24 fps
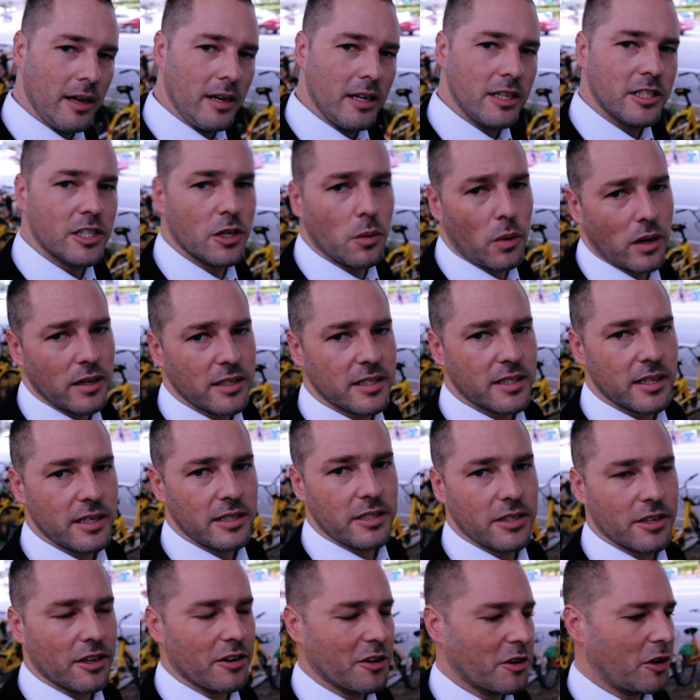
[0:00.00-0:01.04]
So what is there
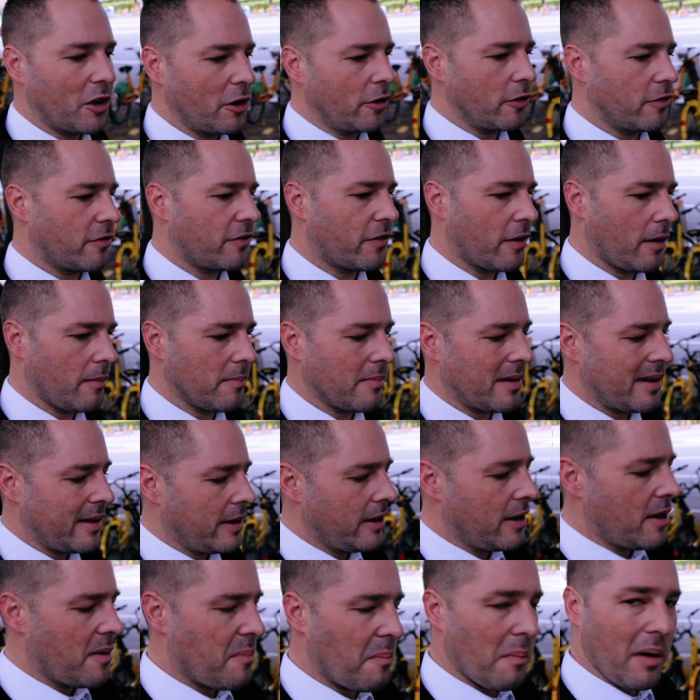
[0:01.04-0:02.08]
to conclude from
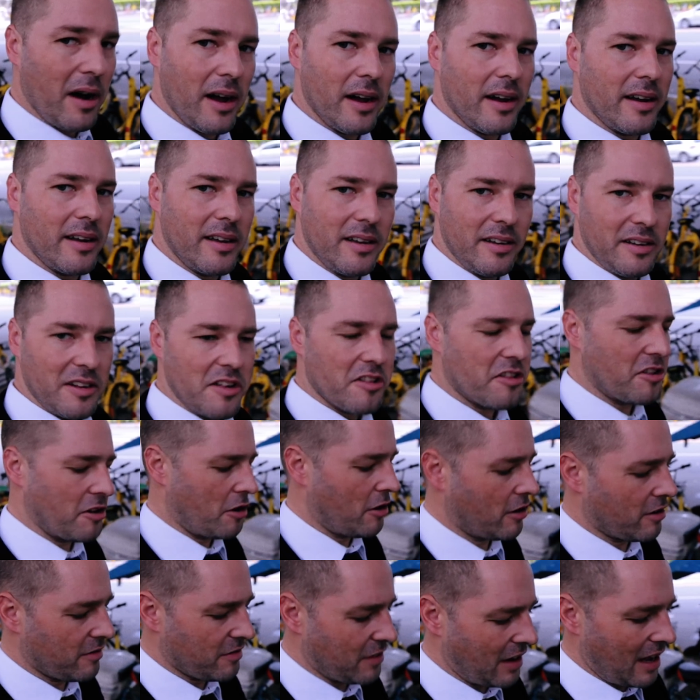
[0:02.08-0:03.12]
my
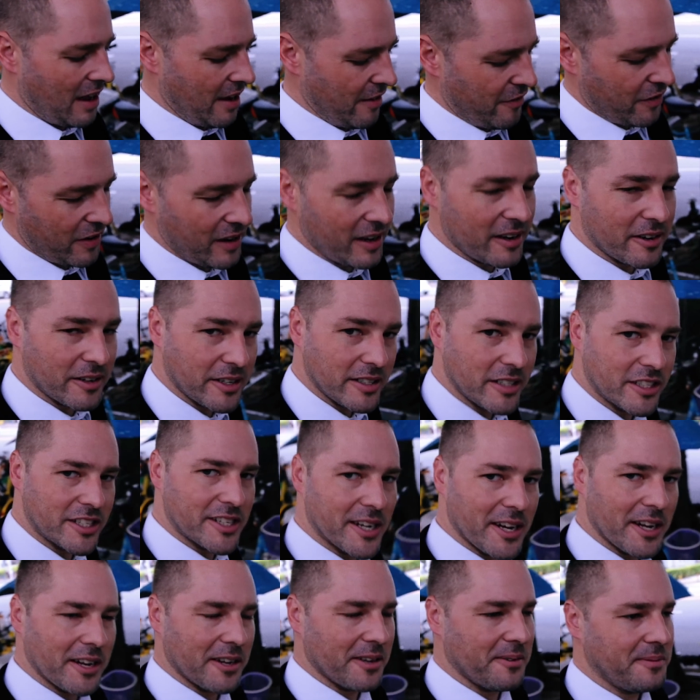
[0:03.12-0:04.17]
third of life here in
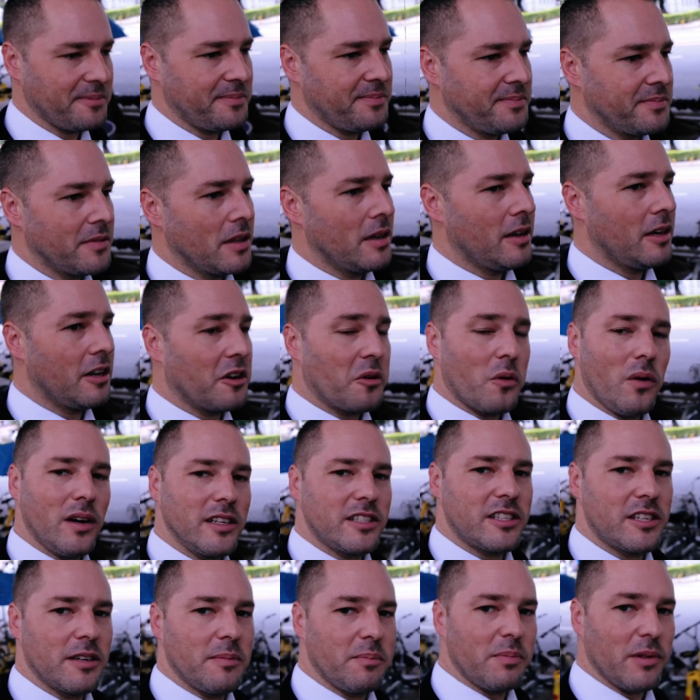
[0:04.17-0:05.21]
China?
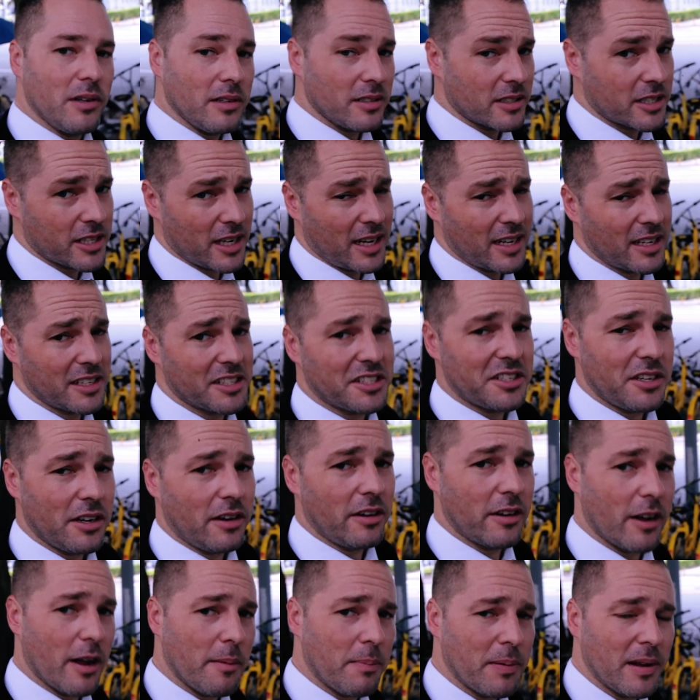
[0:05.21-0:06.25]
Quite simple. China is
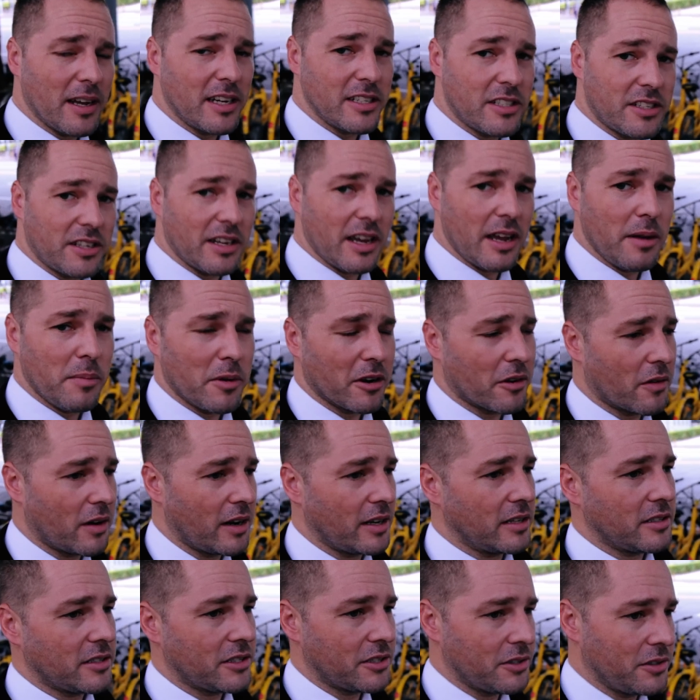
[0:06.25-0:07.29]
not a place to
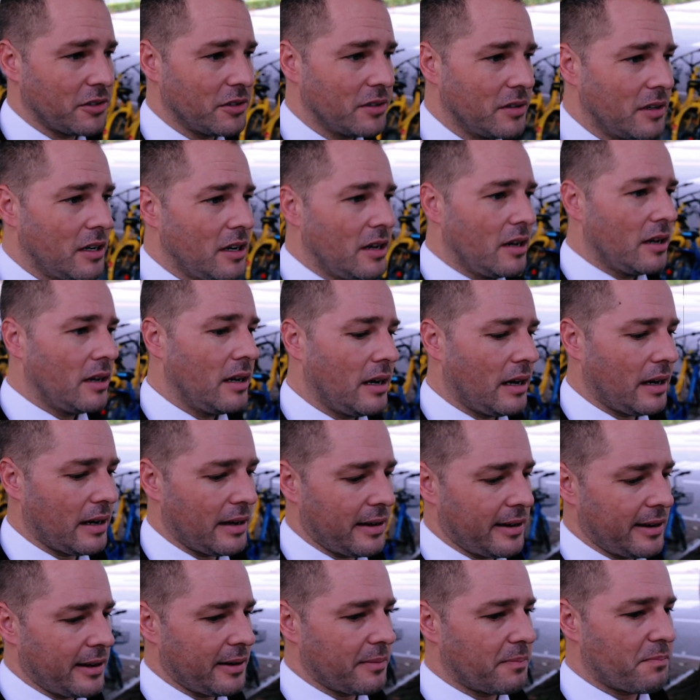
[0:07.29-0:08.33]
immigrate to.
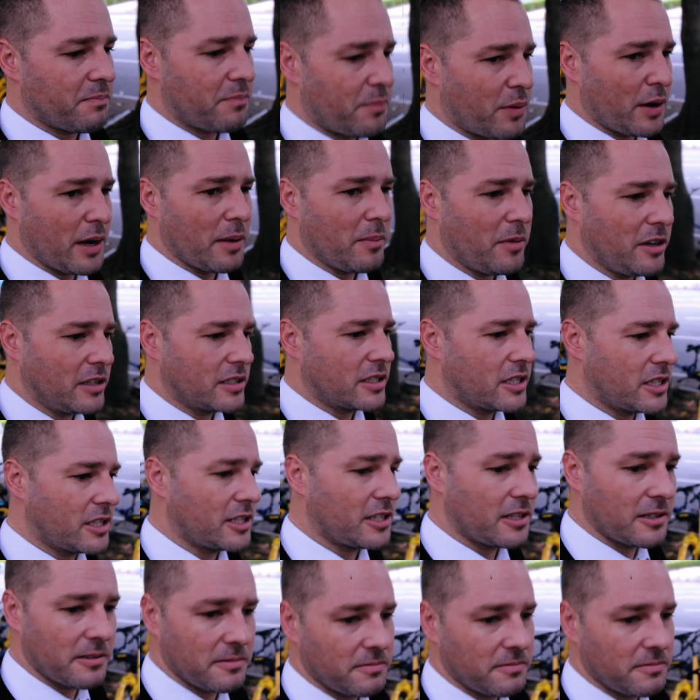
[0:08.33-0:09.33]
Pretty much,